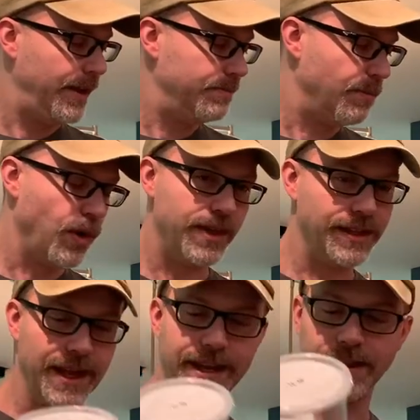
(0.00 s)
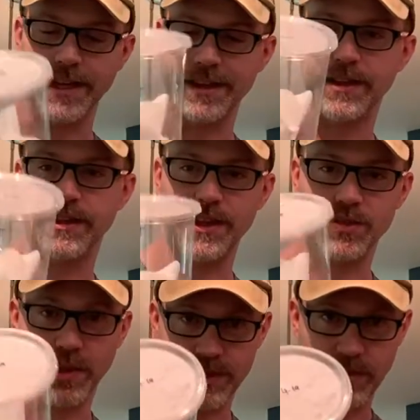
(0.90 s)
more than likely these
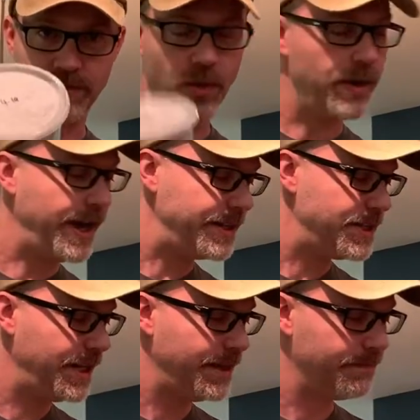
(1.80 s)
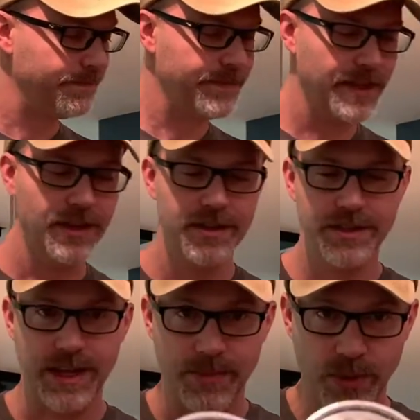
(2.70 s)
ones from 4/19,
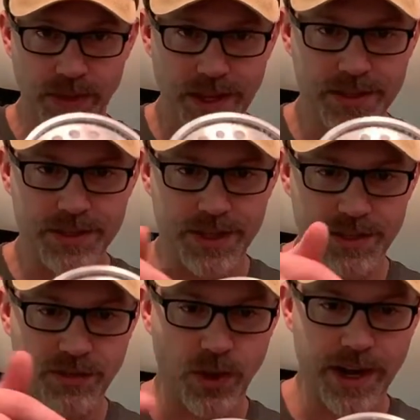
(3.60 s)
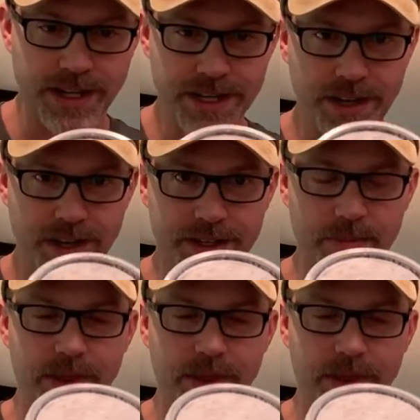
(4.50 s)
same with these, it says 4/19 on top of